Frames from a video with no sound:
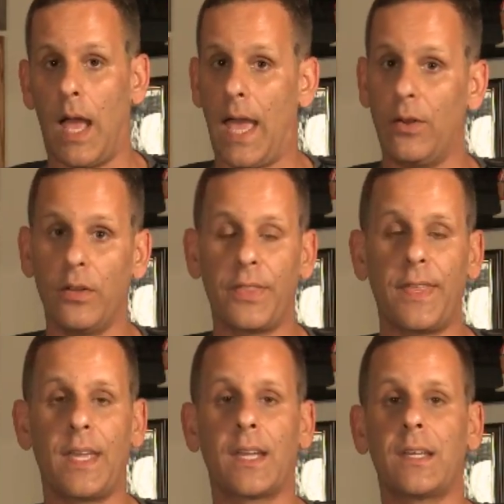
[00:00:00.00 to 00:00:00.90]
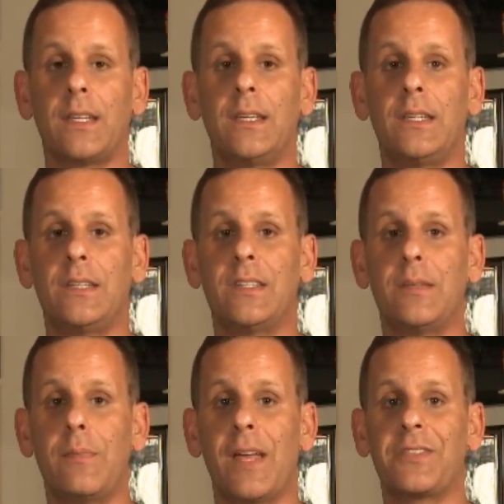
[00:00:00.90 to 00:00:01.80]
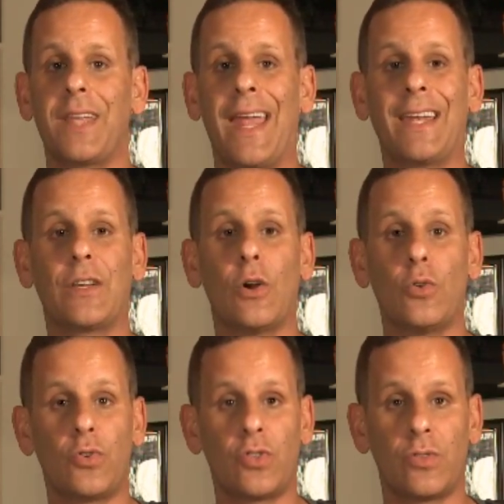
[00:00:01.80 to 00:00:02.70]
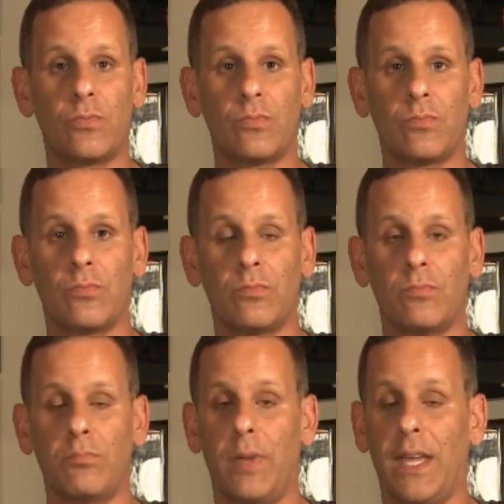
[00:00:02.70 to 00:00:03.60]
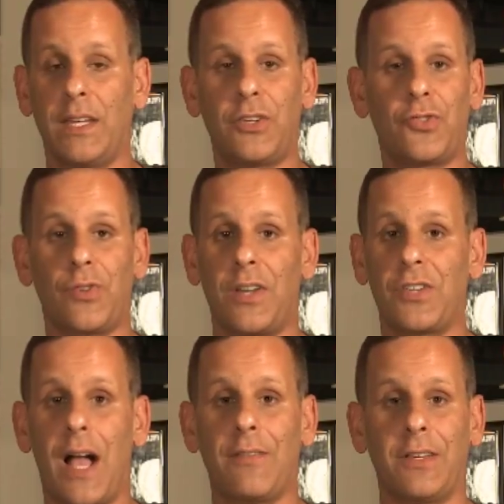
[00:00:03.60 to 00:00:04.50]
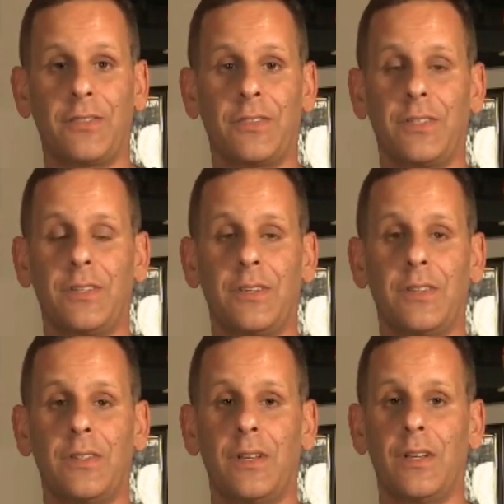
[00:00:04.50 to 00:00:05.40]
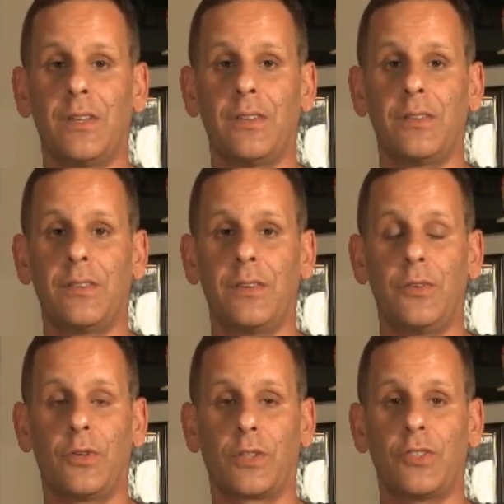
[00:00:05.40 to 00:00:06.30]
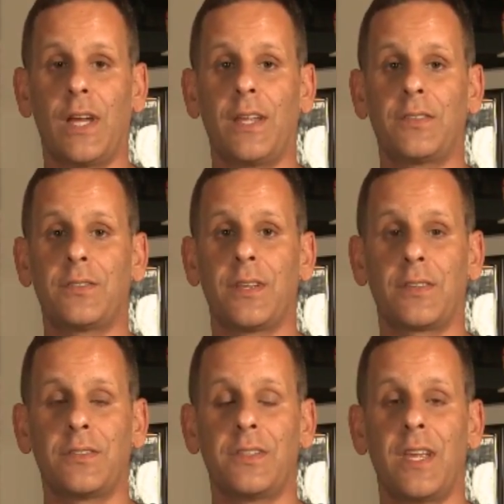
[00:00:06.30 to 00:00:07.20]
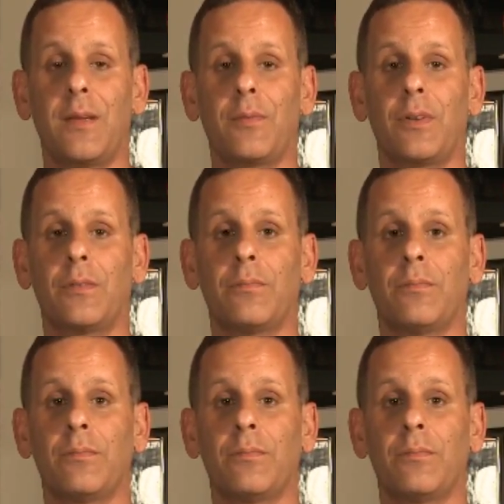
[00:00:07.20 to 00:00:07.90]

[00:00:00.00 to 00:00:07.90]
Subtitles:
I don't think he's the best head coach by any stretch. Obviously, did the New York Giants think the same or,